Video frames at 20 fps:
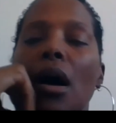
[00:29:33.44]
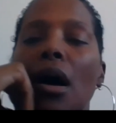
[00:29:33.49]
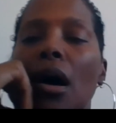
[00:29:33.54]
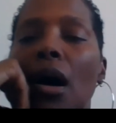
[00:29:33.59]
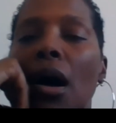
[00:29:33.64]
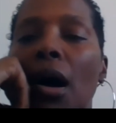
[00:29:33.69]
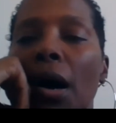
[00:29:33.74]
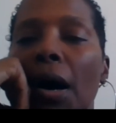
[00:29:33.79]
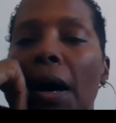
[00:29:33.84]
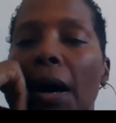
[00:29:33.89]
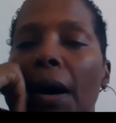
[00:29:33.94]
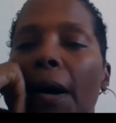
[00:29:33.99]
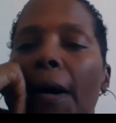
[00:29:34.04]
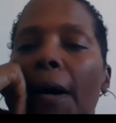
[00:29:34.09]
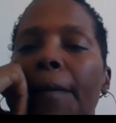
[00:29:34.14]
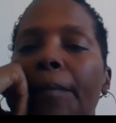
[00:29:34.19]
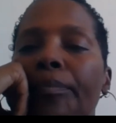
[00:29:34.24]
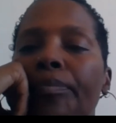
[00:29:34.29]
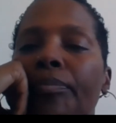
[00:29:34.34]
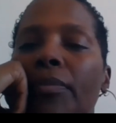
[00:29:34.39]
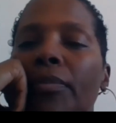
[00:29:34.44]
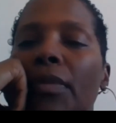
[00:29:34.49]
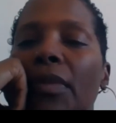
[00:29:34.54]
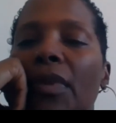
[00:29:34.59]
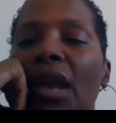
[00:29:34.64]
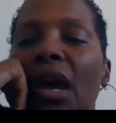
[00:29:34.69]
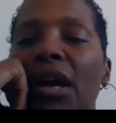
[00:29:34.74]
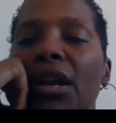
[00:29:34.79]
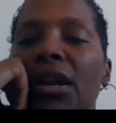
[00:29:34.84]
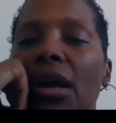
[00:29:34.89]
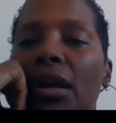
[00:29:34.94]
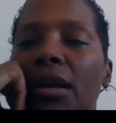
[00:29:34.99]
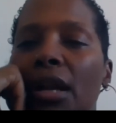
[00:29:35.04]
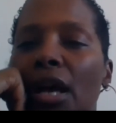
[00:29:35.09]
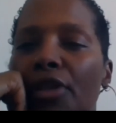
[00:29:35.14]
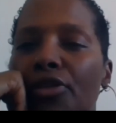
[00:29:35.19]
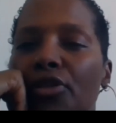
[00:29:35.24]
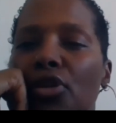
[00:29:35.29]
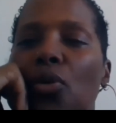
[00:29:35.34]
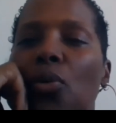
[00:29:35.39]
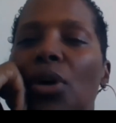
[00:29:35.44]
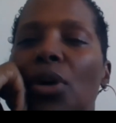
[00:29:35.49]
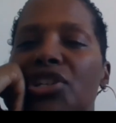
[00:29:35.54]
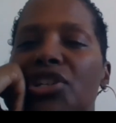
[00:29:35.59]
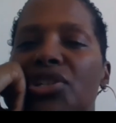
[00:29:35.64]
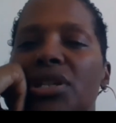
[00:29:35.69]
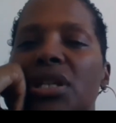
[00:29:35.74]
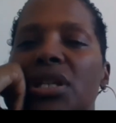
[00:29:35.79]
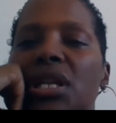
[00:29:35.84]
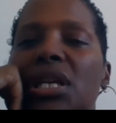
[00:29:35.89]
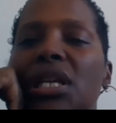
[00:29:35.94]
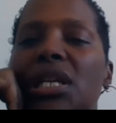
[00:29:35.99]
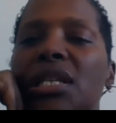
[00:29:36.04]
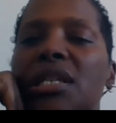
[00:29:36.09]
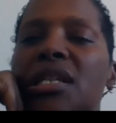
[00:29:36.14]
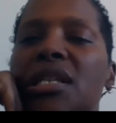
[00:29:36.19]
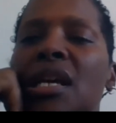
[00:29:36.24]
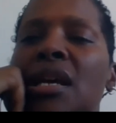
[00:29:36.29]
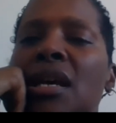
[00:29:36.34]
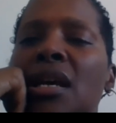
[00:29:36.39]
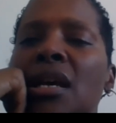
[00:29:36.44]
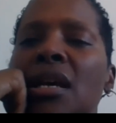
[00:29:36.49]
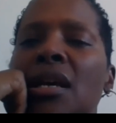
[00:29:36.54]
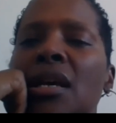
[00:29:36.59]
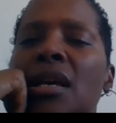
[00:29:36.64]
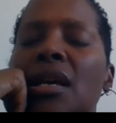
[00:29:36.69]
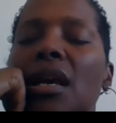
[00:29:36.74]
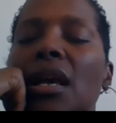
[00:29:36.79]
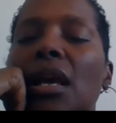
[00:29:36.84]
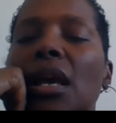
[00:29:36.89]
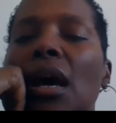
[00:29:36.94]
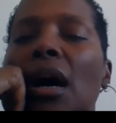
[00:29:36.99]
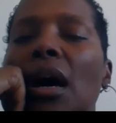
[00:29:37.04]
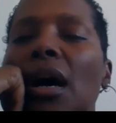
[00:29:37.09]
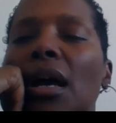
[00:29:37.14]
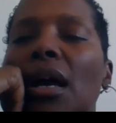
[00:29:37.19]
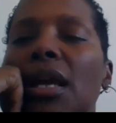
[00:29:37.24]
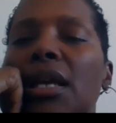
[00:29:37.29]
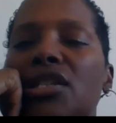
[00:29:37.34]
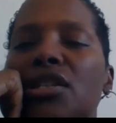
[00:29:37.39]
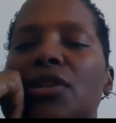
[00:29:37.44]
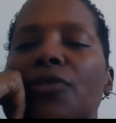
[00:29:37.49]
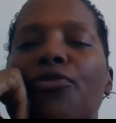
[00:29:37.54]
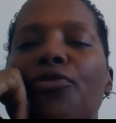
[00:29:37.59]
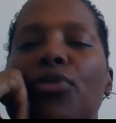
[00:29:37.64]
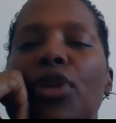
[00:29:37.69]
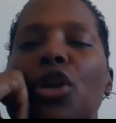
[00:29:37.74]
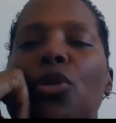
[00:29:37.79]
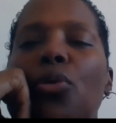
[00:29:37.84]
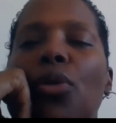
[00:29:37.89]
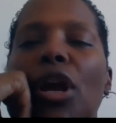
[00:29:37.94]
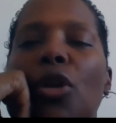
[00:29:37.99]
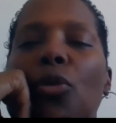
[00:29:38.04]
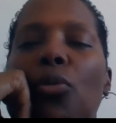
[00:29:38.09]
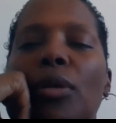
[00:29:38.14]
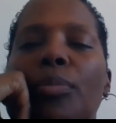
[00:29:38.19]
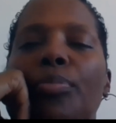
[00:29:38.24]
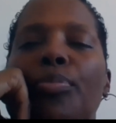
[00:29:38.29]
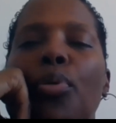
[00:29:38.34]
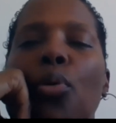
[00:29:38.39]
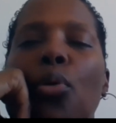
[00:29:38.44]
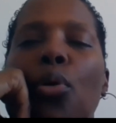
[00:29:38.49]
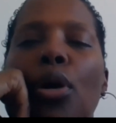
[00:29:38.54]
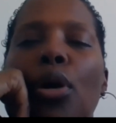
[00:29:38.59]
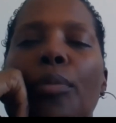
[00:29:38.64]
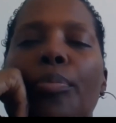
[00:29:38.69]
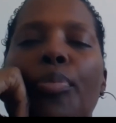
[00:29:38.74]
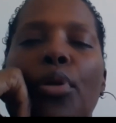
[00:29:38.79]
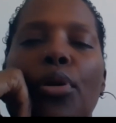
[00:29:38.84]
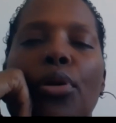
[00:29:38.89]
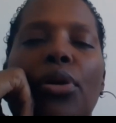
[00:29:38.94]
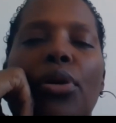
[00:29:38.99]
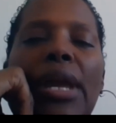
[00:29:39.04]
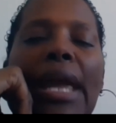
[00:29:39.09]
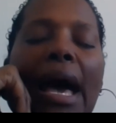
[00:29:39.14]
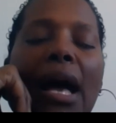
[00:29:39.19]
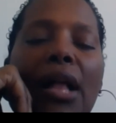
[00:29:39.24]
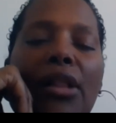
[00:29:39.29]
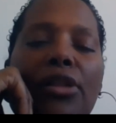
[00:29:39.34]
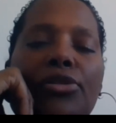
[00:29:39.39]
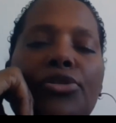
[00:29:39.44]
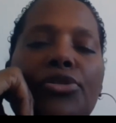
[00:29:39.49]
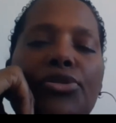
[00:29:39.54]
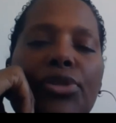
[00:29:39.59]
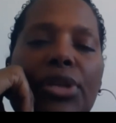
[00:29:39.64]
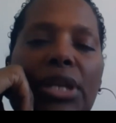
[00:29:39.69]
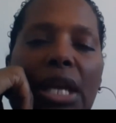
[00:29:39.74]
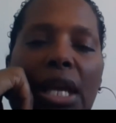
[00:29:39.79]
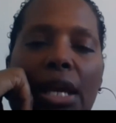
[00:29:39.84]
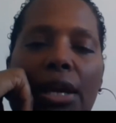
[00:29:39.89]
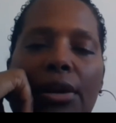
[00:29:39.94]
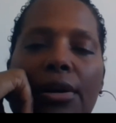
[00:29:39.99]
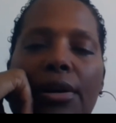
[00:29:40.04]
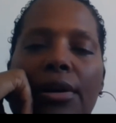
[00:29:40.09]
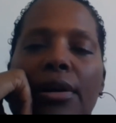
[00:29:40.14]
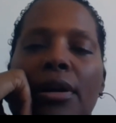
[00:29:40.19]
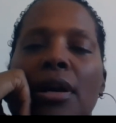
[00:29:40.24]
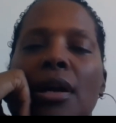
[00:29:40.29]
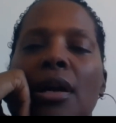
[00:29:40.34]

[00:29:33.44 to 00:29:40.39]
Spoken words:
And another question is the free credit report per calendar year?